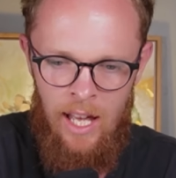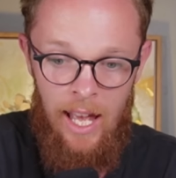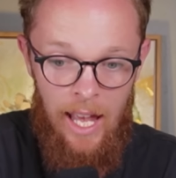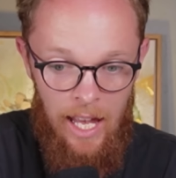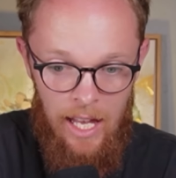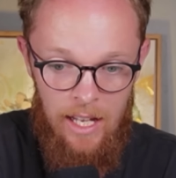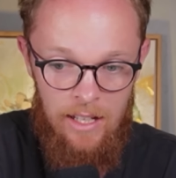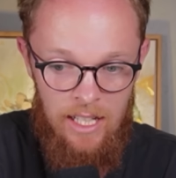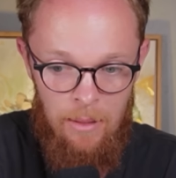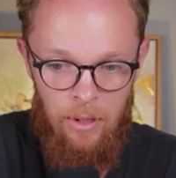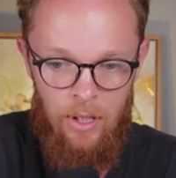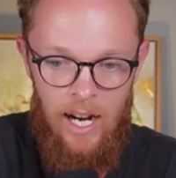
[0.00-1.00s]
a
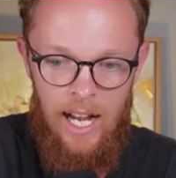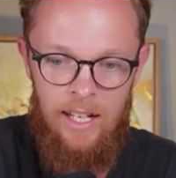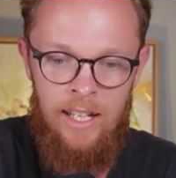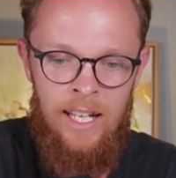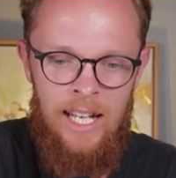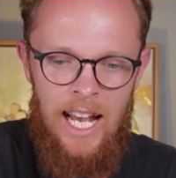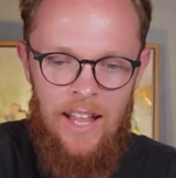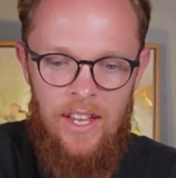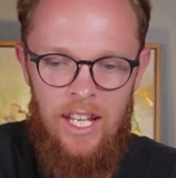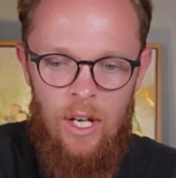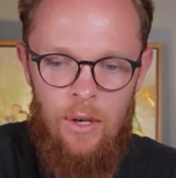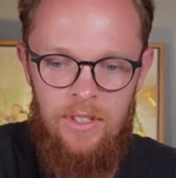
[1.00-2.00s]
Democrat. And
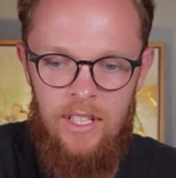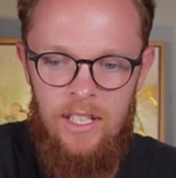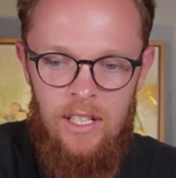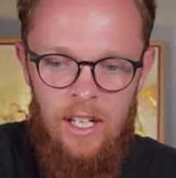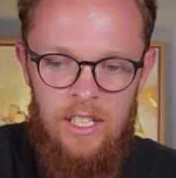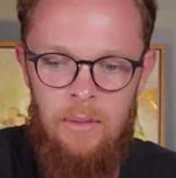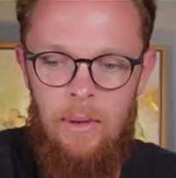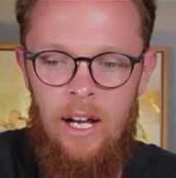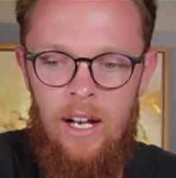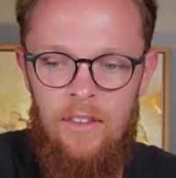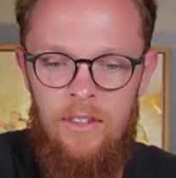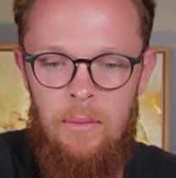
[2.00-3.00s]
then he goes and he talks
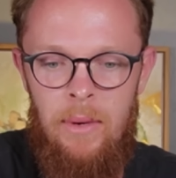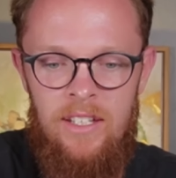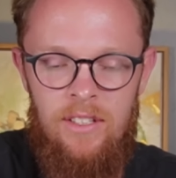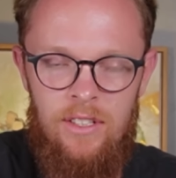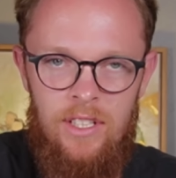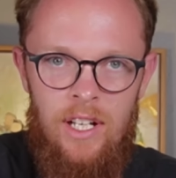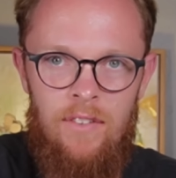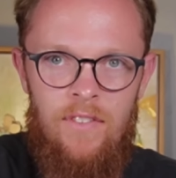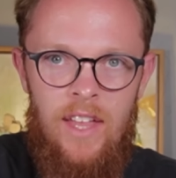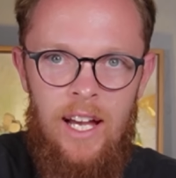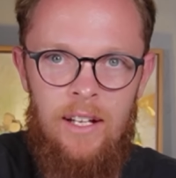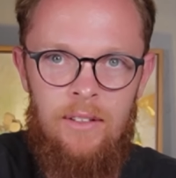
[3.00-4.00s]
about the basic stuff
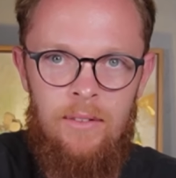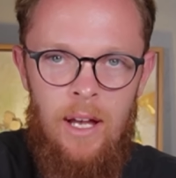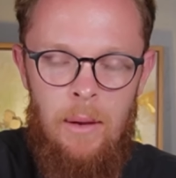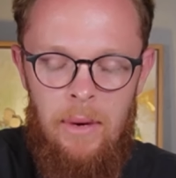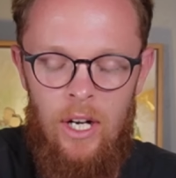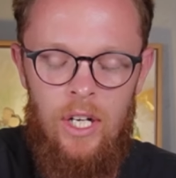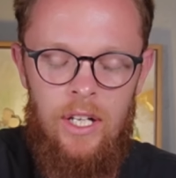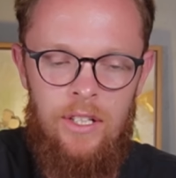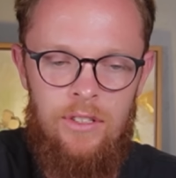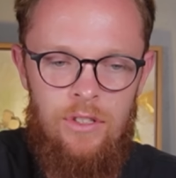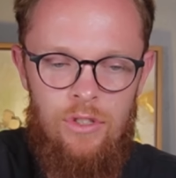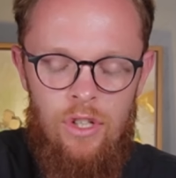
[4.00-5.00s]
that
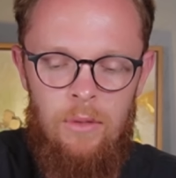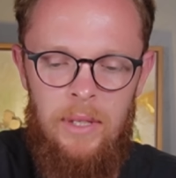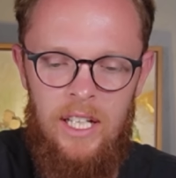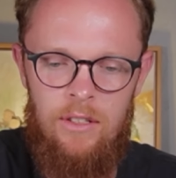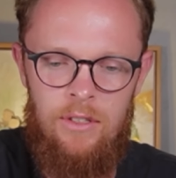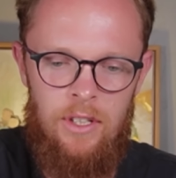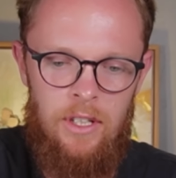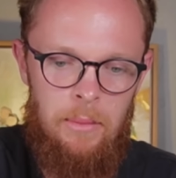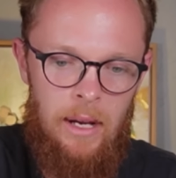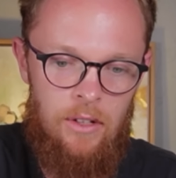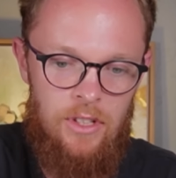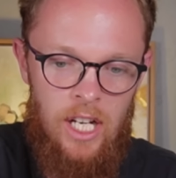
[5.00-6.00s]
Americans should be concerned about: